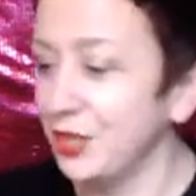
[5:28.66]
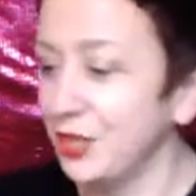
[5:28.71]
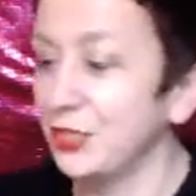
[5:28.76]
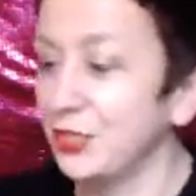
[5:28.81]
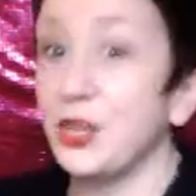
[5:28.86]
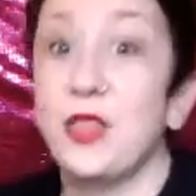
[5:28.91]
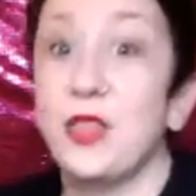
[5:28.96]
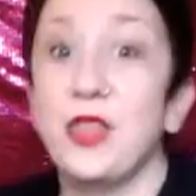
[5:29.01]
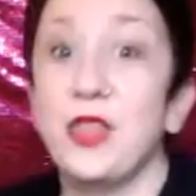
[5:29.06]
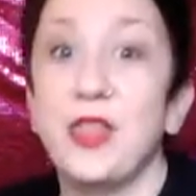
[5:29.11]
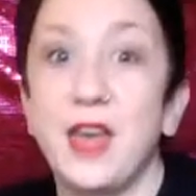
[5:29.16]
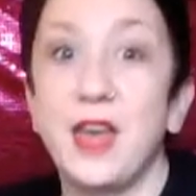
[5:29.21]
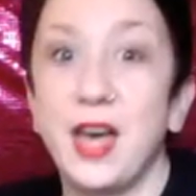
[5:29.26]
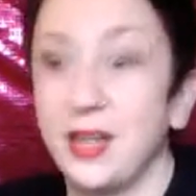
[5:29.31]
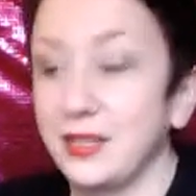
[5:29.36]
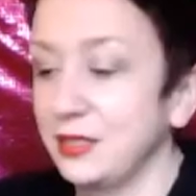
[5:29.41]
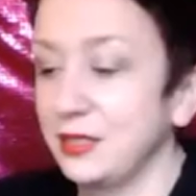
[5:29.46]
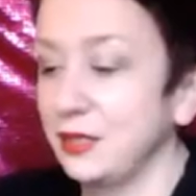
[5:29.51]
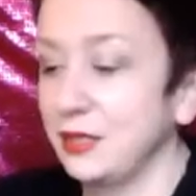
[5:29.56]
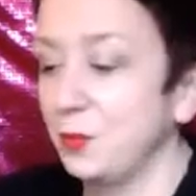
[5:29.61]
So
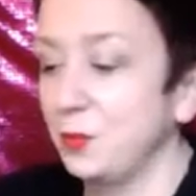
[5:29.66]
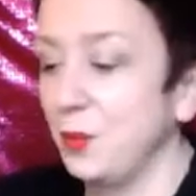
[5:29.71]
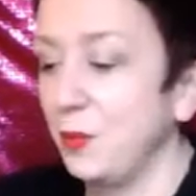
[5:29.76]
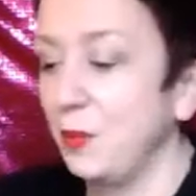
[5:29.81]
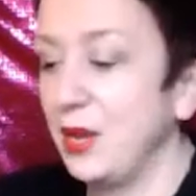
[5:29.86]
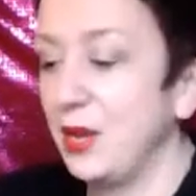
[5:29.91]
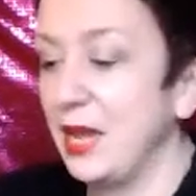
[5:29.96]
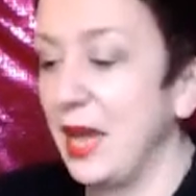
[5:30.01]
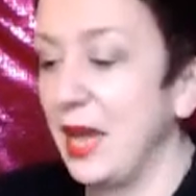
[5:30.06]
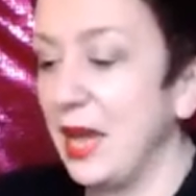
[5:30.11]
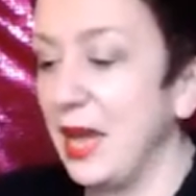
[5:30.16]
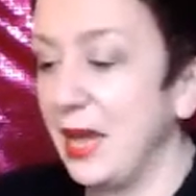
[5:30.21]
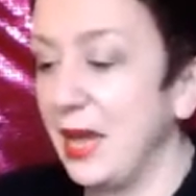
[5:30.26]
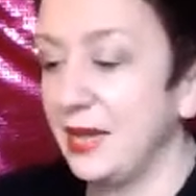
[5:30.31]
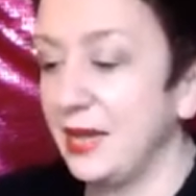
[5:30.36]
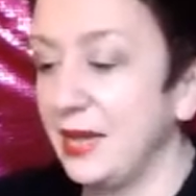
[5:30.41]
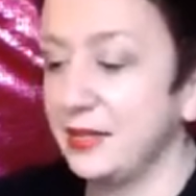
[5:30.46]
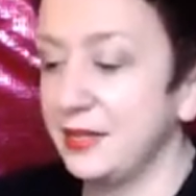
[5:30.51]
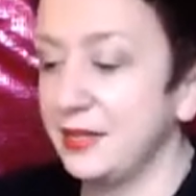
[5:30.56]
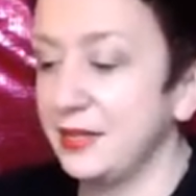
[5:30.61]
that's when we
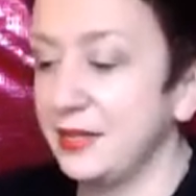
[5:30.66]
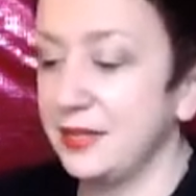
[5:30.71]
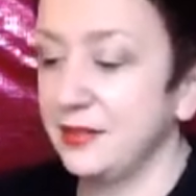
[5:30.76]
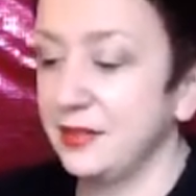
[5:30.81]
add,